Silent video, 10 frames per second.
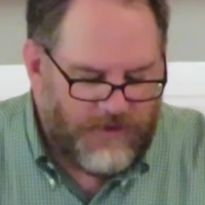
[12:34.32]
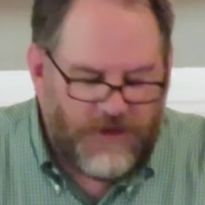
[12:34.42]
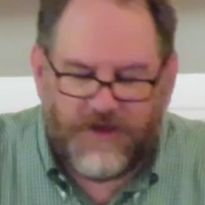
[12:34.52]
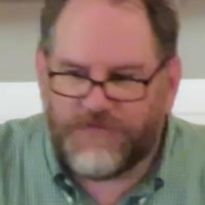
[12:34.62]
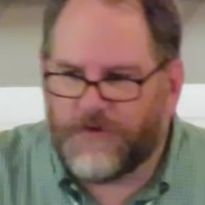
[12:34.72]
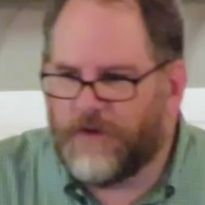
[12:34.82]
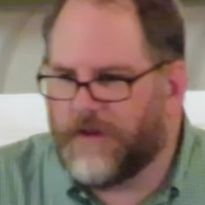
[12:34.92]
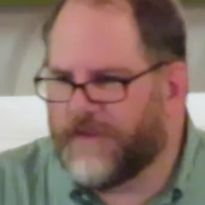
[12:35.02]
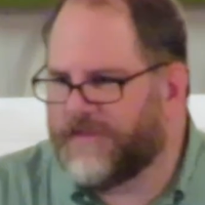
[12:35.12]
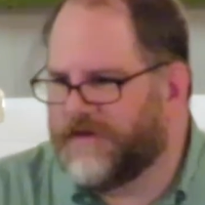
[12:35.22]
And after
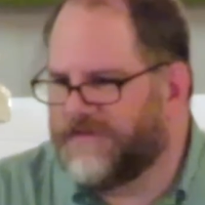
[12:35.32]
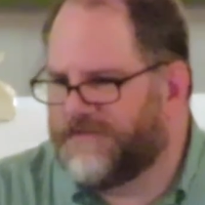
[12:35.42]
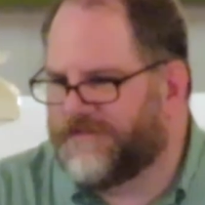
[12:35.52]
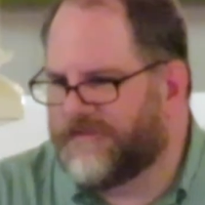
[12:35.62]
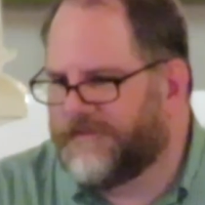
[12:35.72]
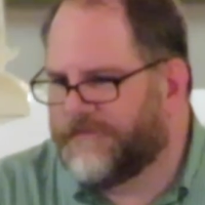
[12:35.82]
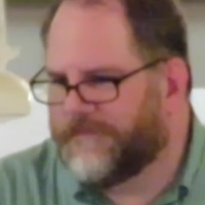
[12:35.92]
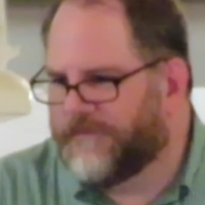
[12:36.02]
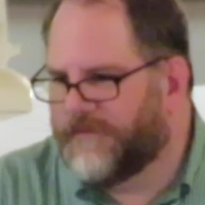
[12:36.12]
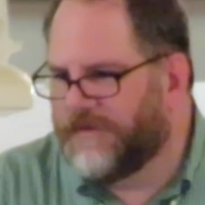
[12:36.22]
all this,
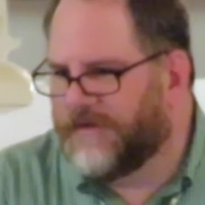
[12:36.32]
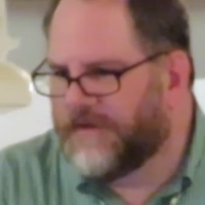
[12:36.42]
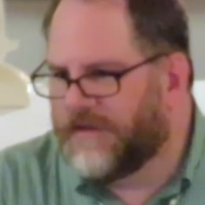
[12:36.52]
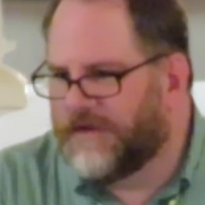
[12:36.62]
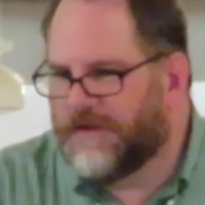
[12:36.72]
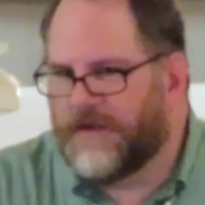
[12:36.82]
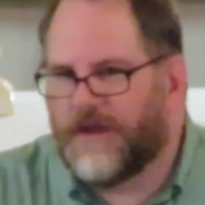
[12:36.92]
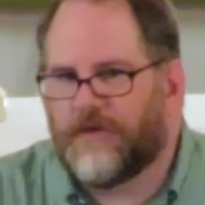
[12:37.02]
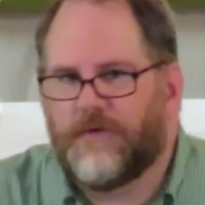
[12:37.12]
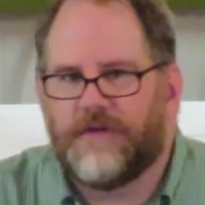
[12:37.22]
I